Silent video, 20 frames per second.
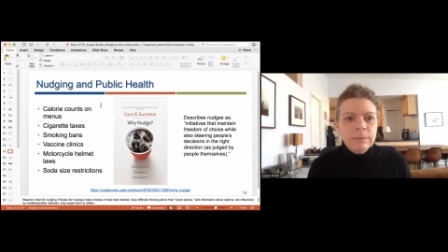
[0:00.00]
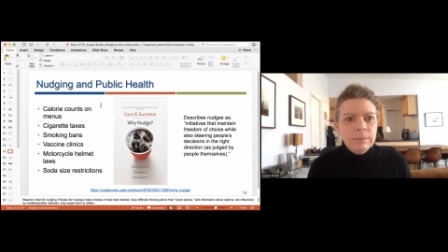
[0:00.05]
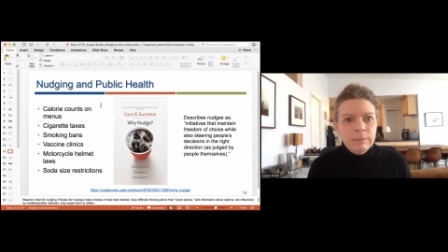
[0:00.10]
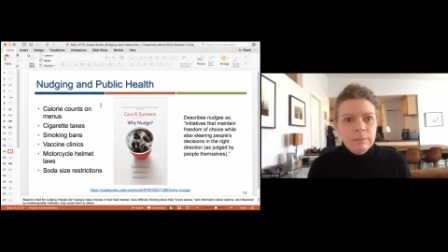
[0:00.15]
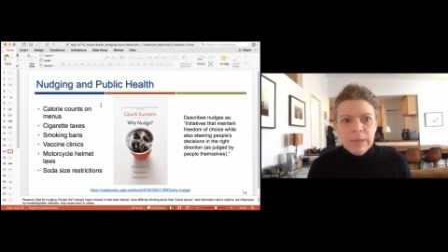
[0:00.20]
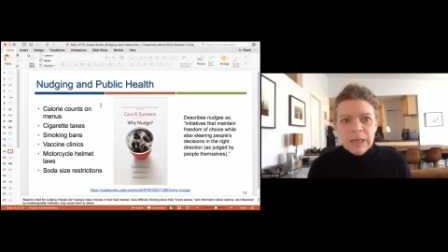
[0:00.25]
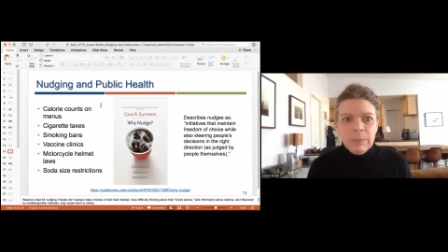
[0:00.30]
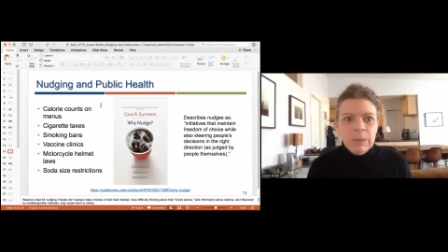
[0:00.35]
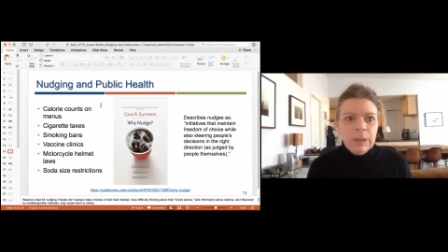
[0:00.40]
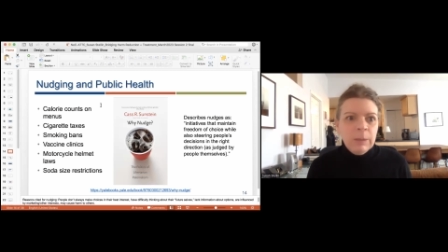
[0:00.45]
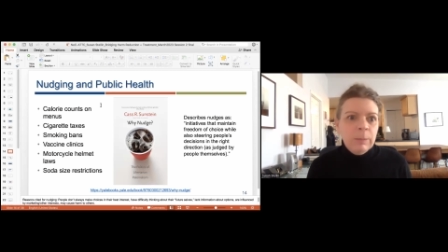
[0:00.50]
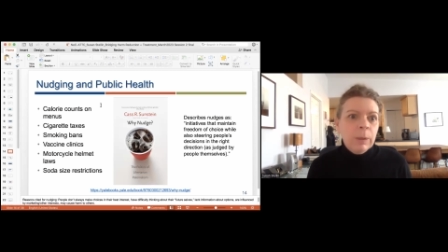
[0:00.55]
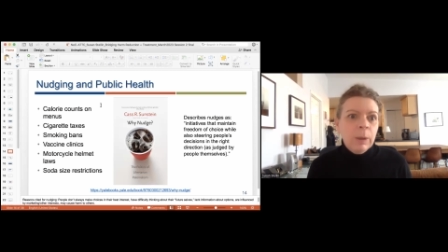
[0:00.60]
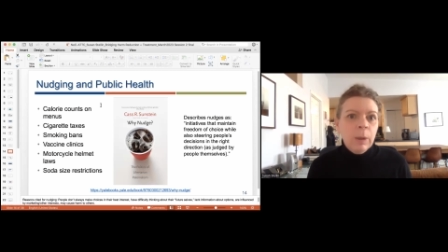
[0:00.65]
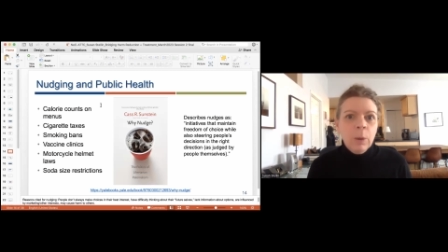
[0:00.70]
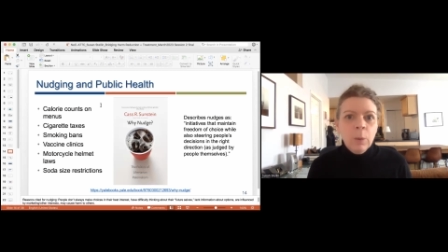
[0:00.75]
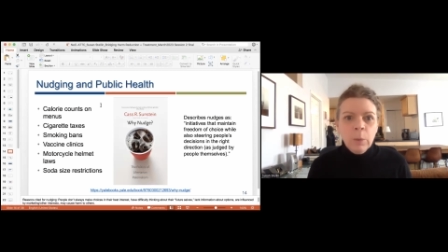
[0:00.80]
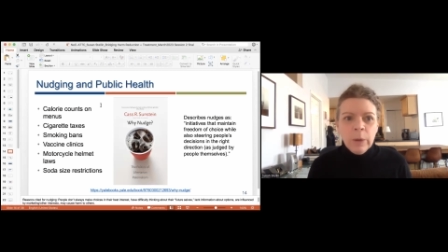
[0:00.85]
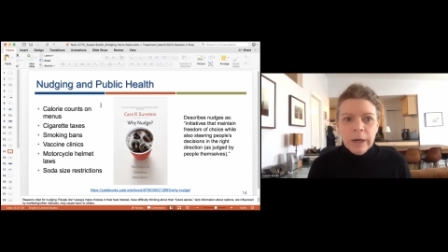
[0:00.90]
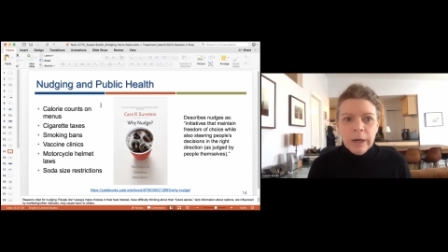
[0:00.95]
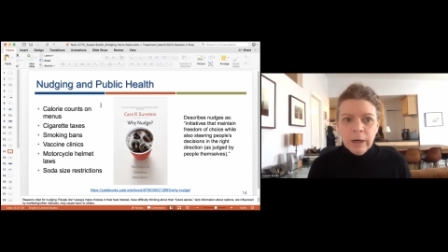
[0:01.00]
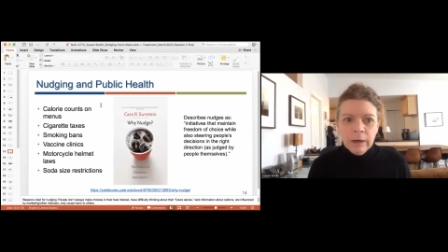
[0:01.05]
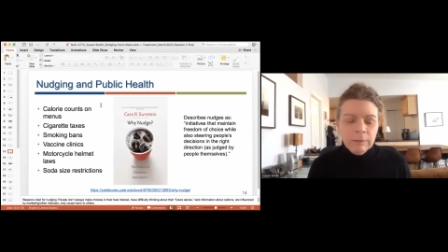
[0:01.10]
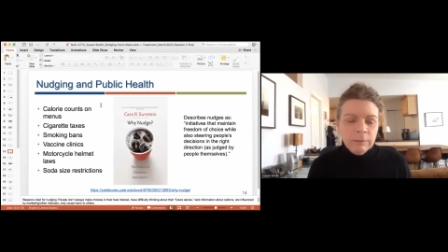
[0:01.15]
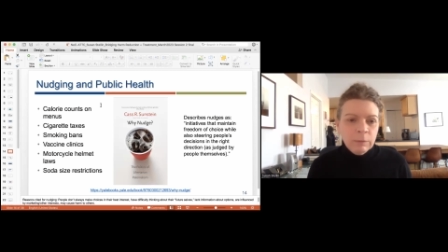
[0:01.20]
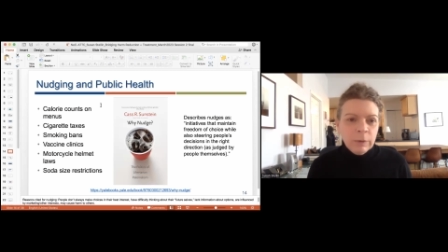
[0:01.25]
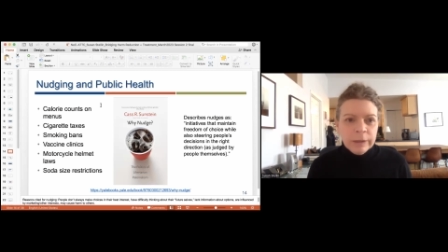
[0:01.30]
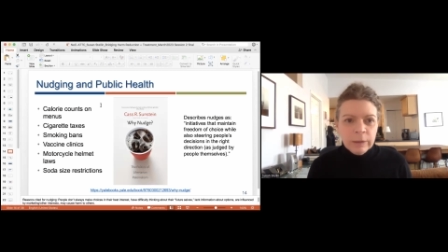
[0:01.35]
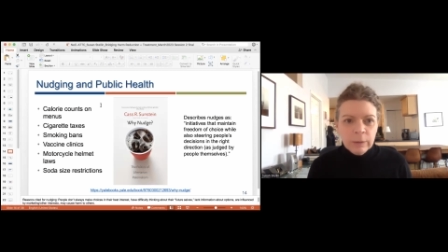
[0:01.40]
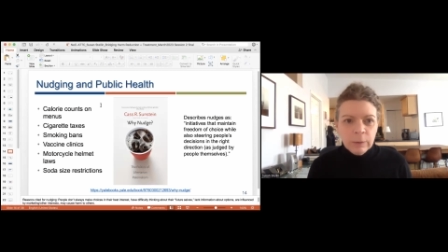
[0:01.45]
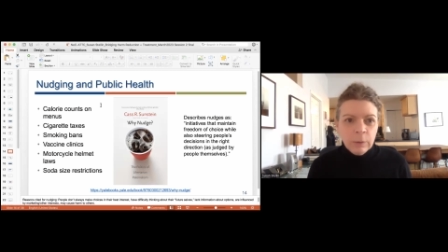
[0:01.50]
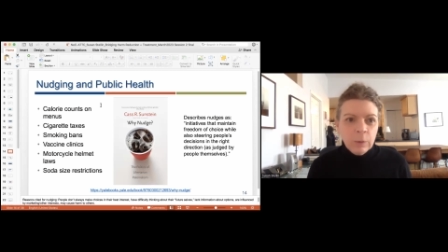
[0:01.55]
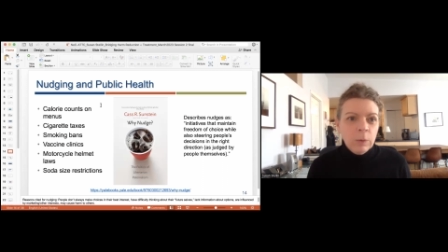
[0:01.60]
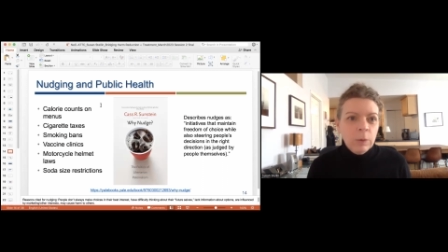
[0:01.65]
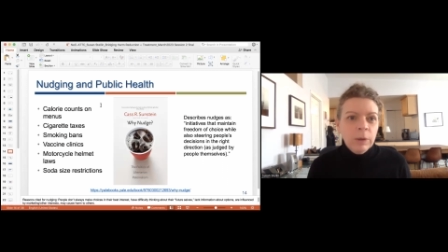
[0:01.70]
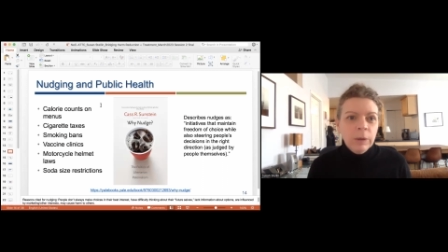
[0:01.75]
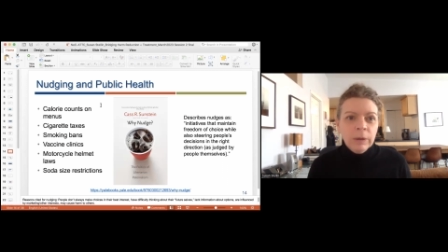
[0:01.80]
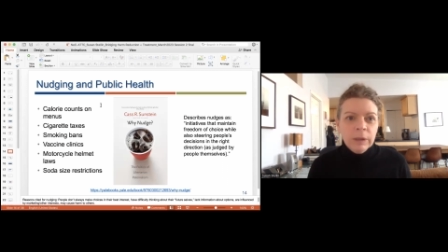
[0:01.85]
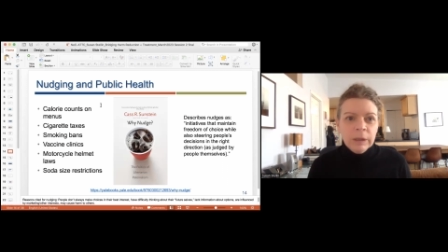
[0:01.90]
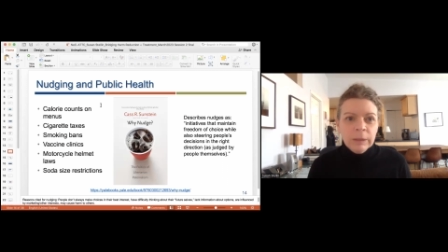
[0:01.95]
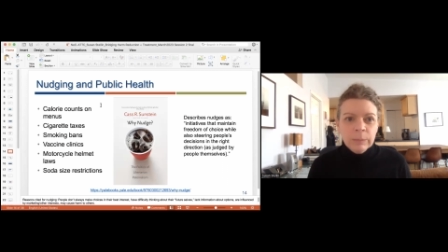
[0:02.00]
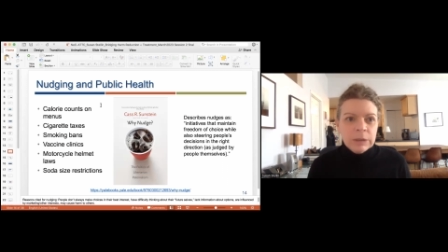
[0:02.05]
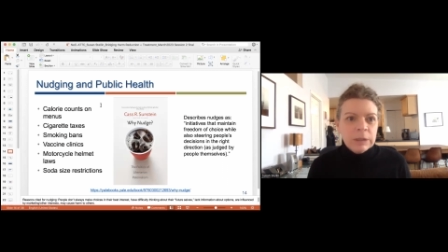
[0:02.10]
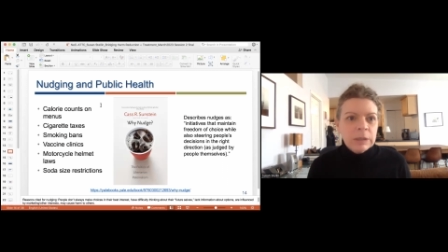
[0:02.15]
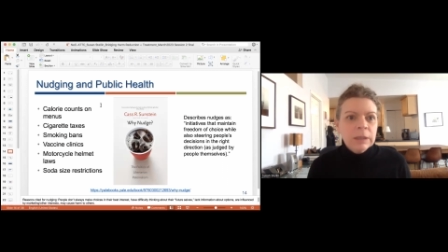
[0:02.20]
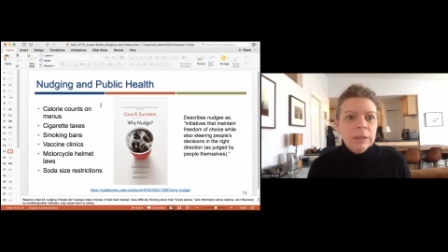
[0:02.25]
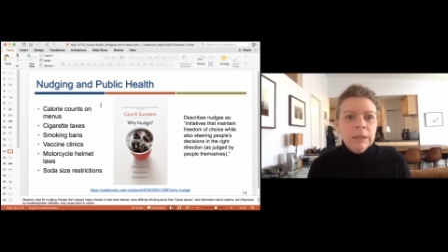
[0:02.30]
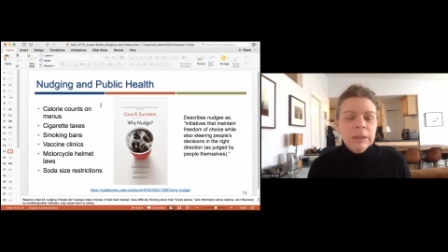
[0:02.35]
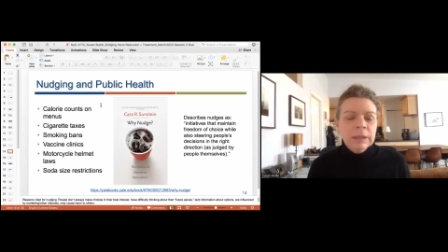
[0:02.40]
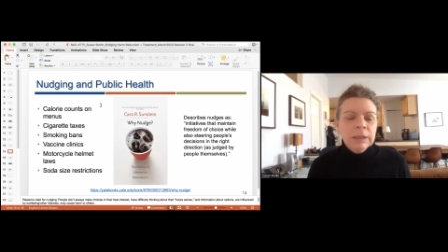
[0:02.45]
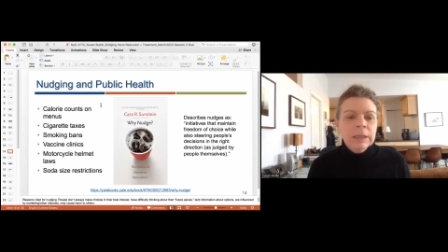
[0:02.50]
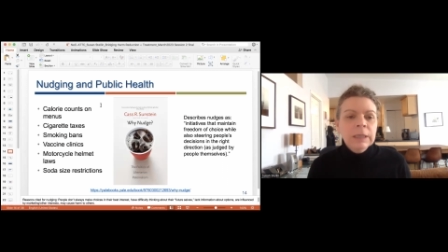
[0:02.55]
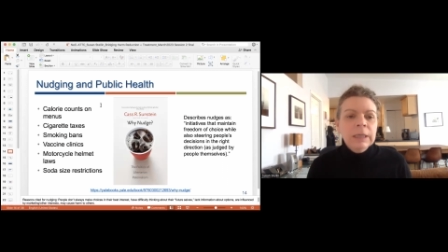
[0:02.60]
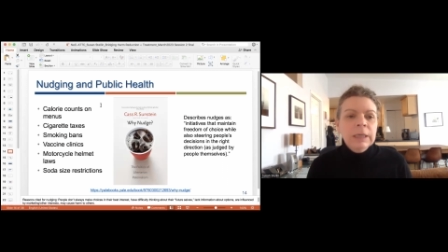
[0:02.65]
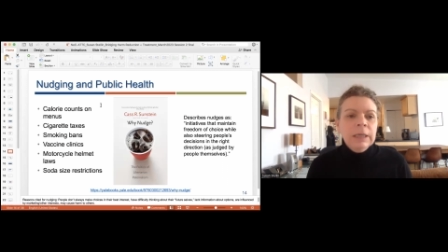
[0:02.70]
make people aware of what they're ordering, particularly,